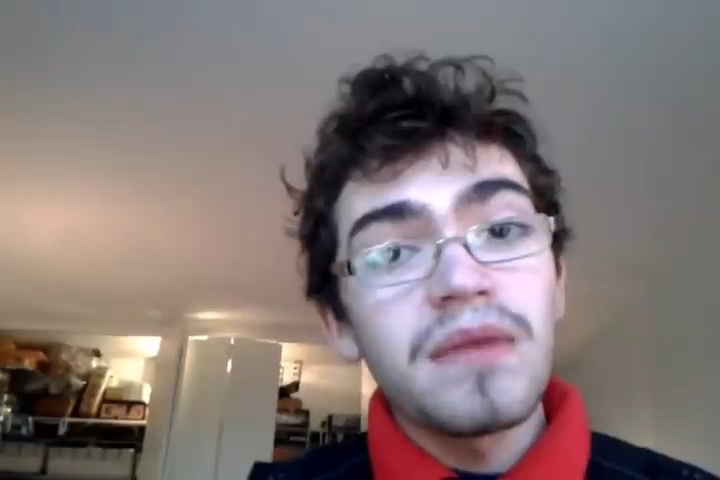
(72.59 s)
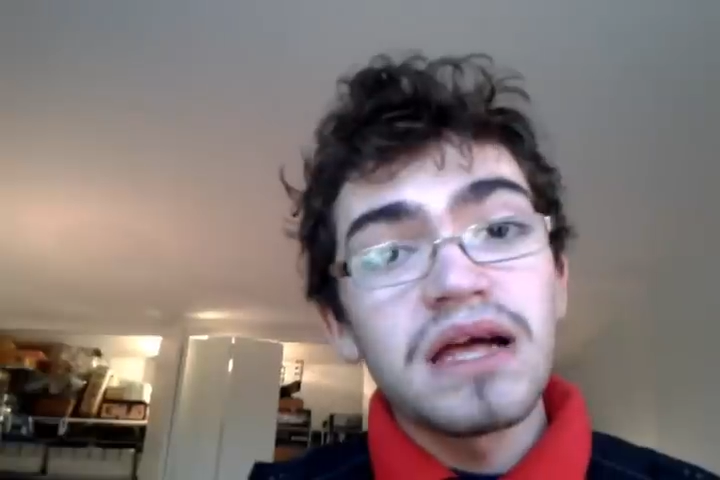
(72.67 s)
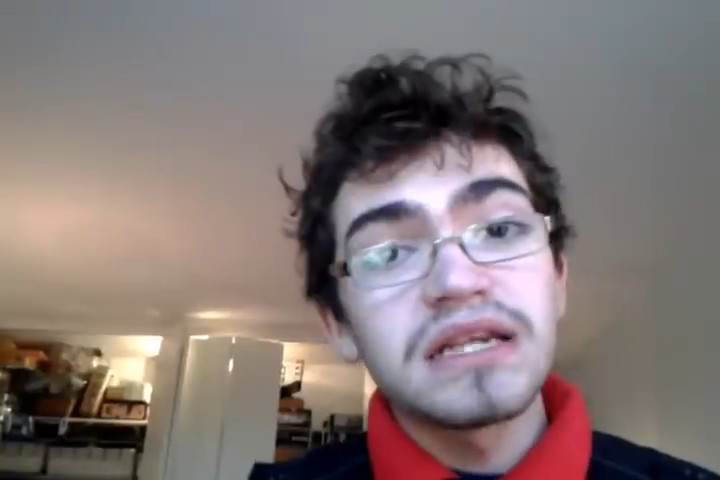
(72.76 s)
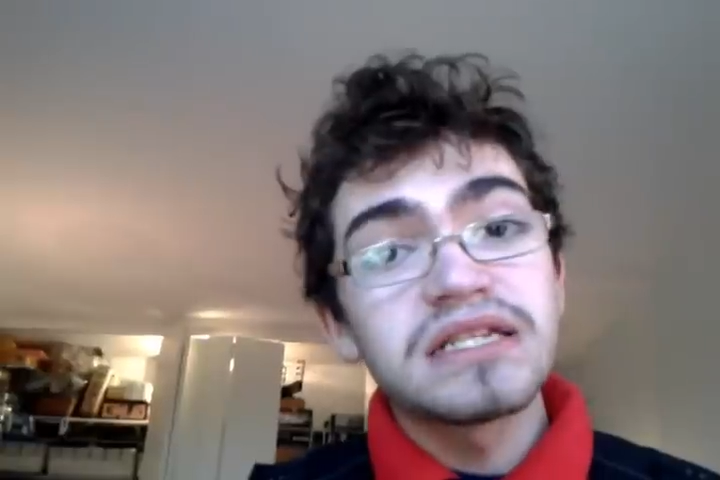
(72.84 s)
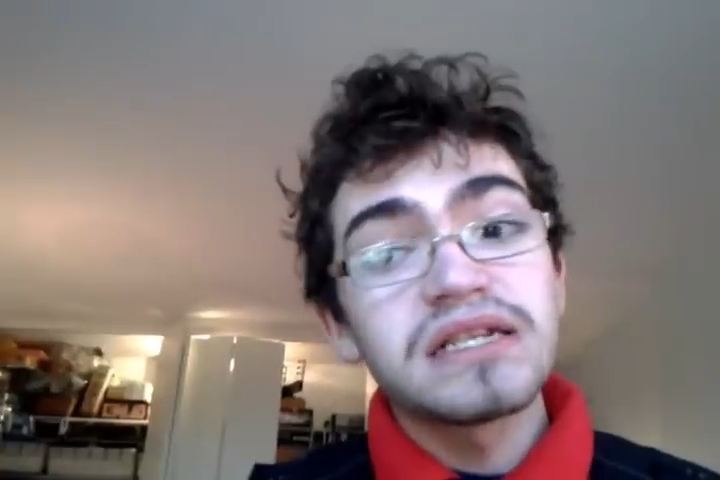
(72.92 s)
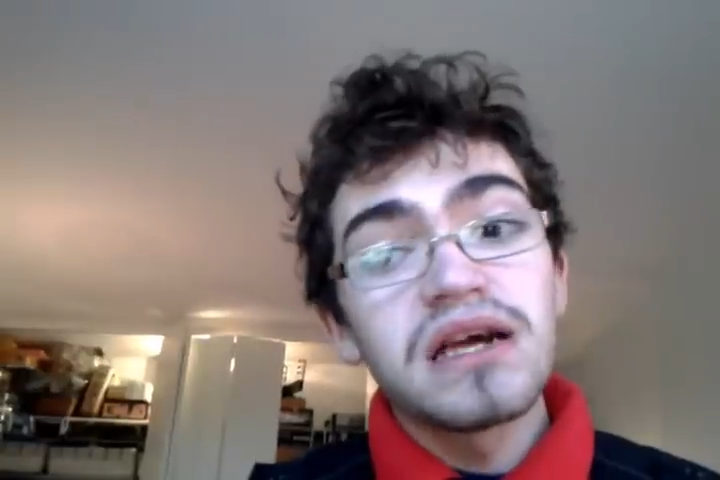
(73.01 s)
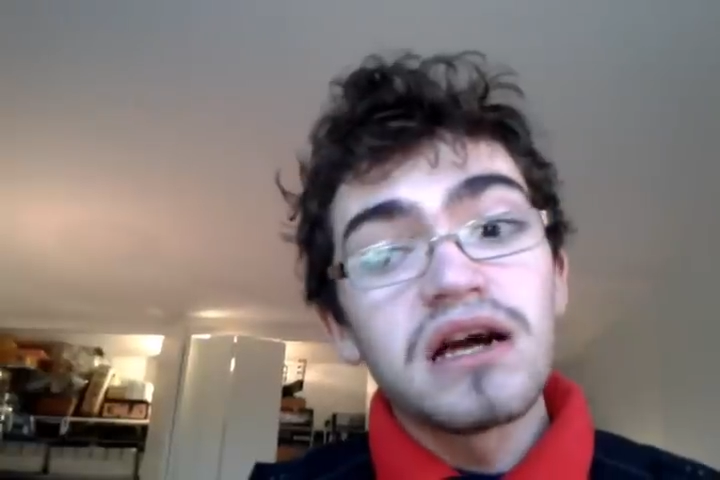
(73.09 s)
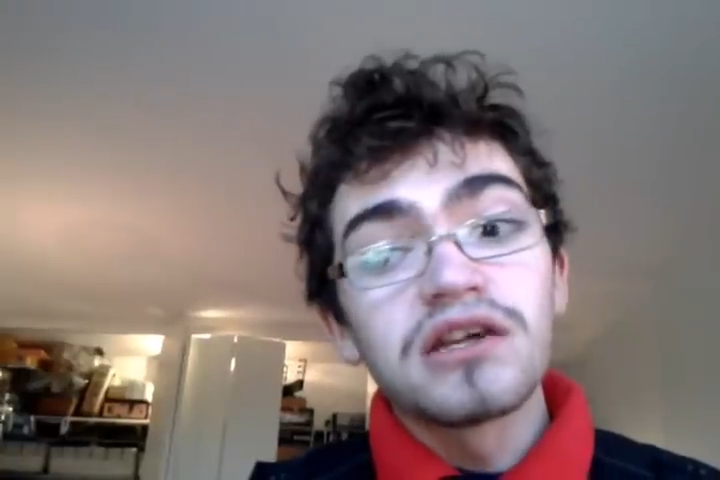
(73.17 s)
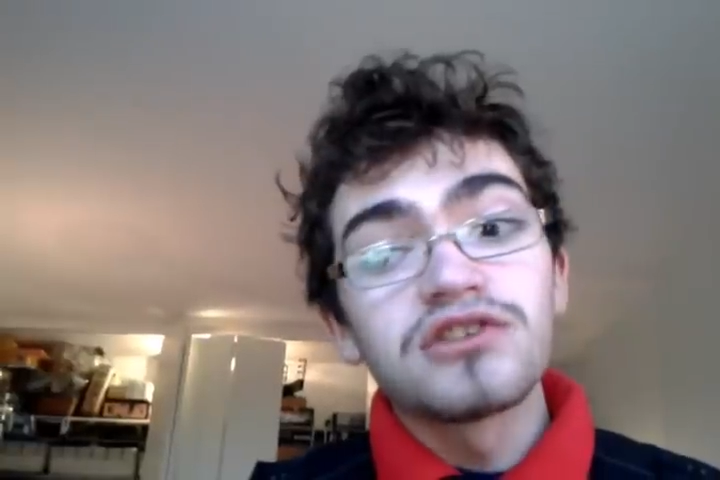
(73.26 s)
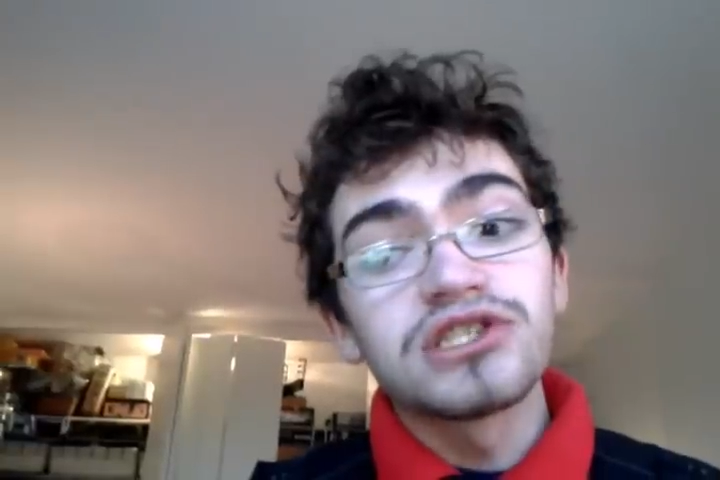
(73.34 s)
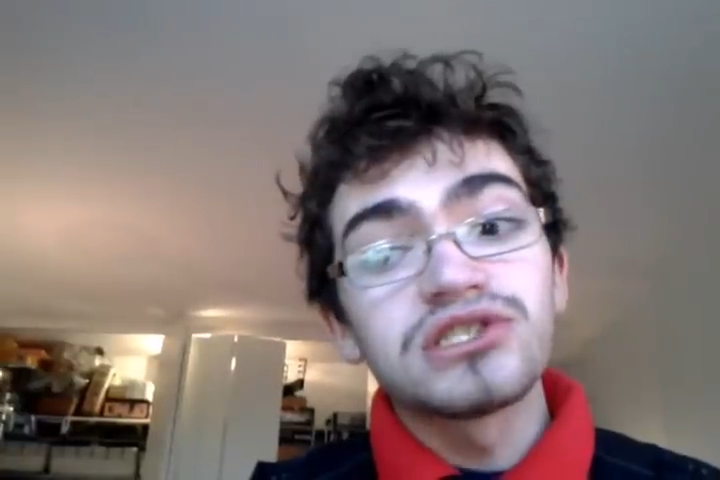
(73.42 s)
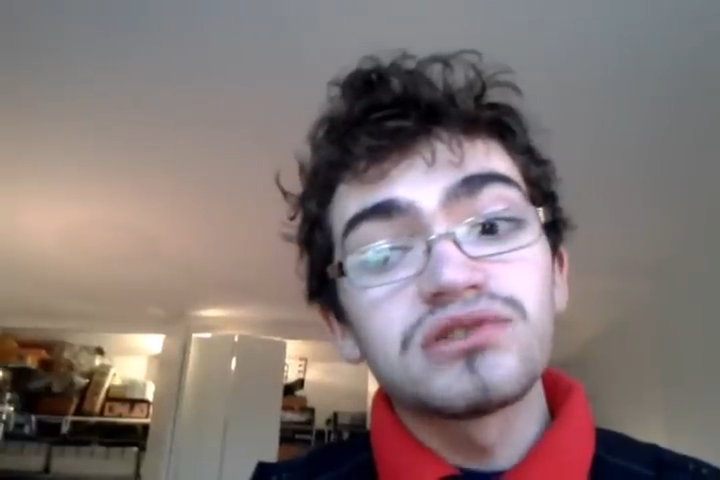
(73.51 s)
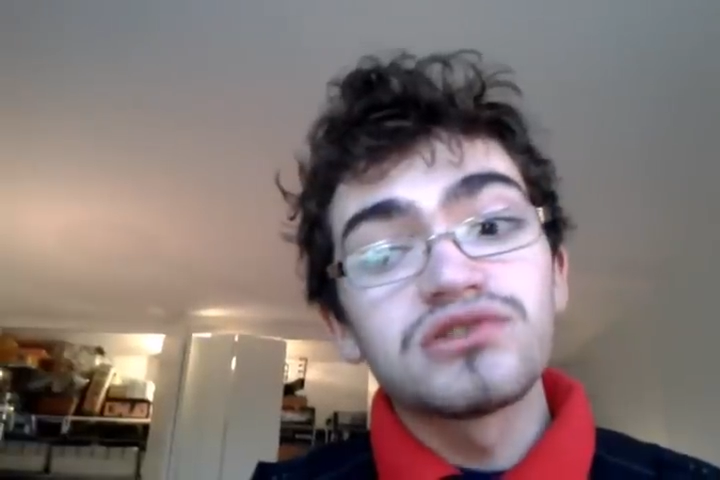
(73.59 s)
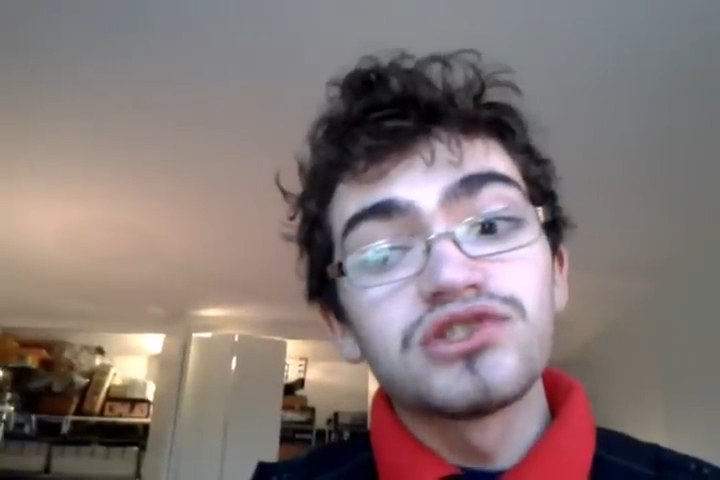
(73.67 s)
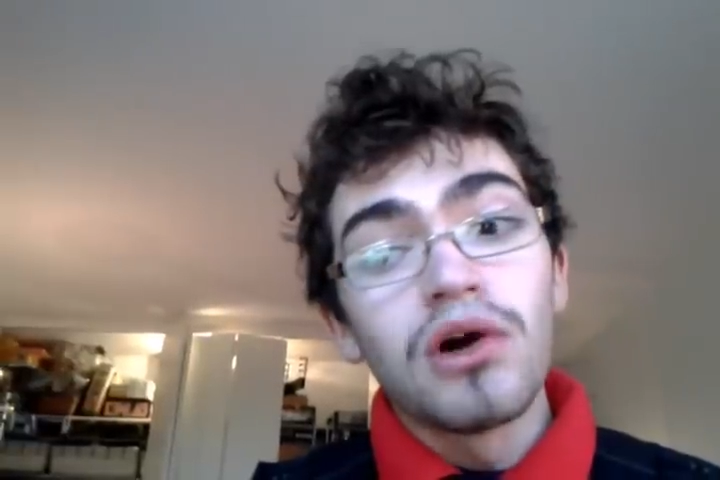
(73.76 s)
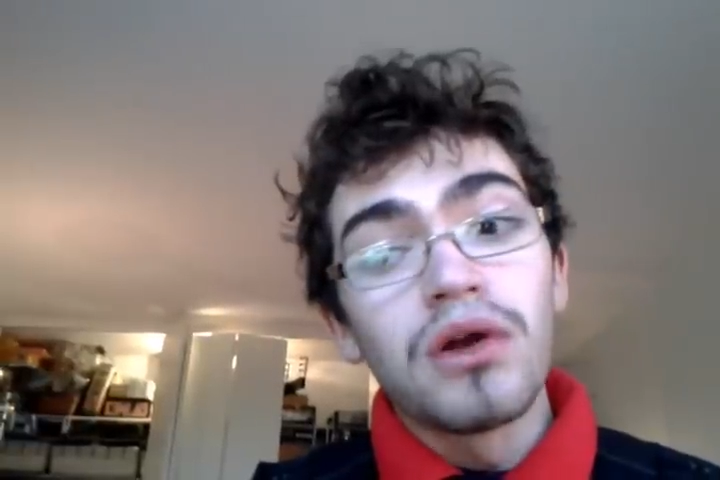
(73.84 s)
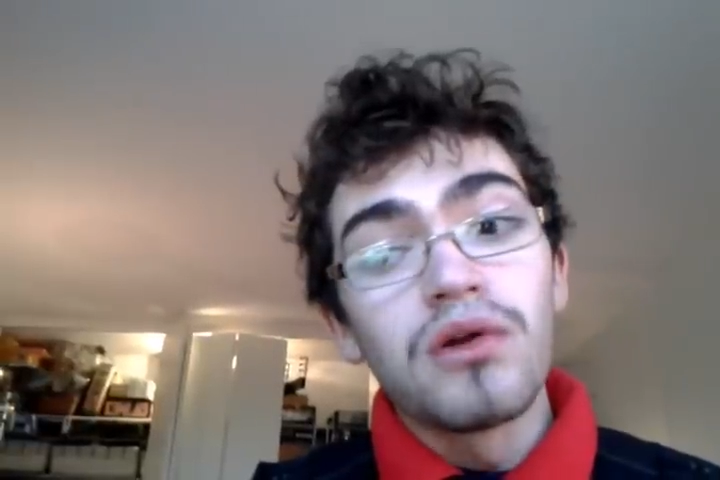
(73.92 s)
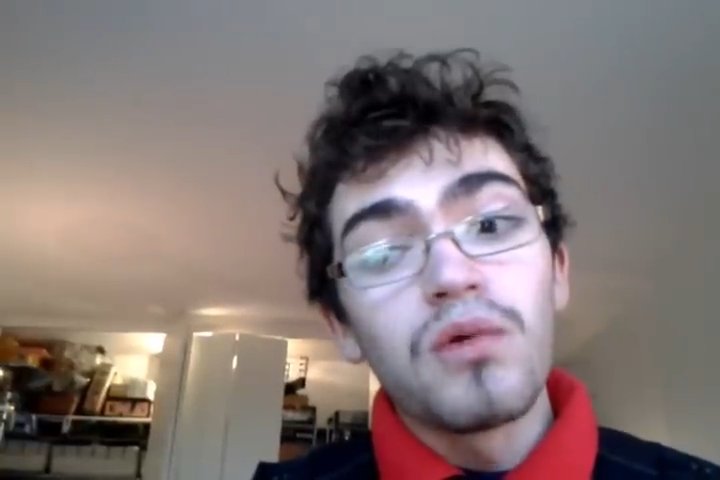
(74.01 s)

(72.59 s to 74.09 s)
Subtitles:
It's just showing